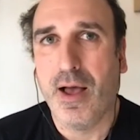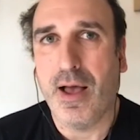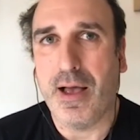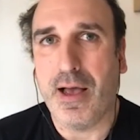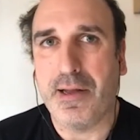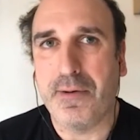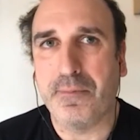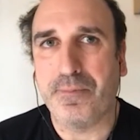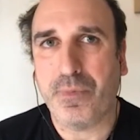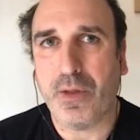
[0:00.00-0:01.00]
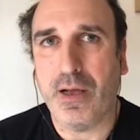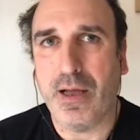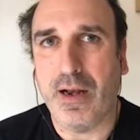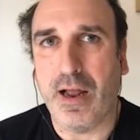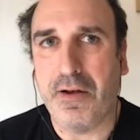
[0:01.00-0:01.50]

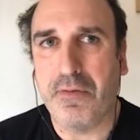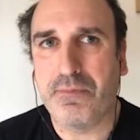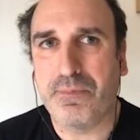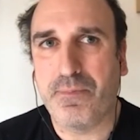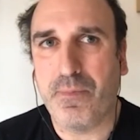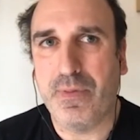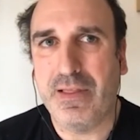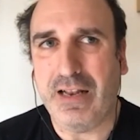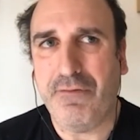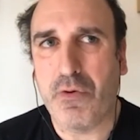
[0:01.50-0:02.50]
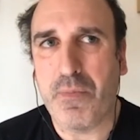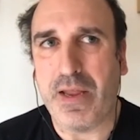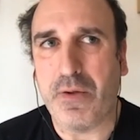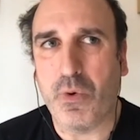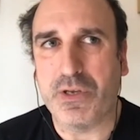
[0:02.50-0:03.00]
And that for
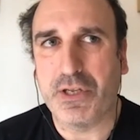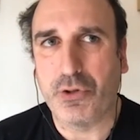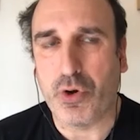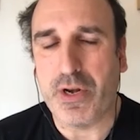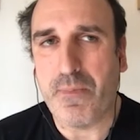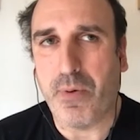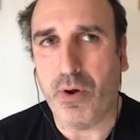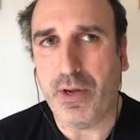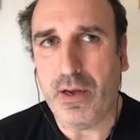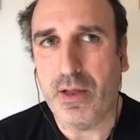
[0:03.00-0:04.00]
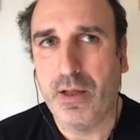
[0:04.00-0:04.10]
me was a turning point.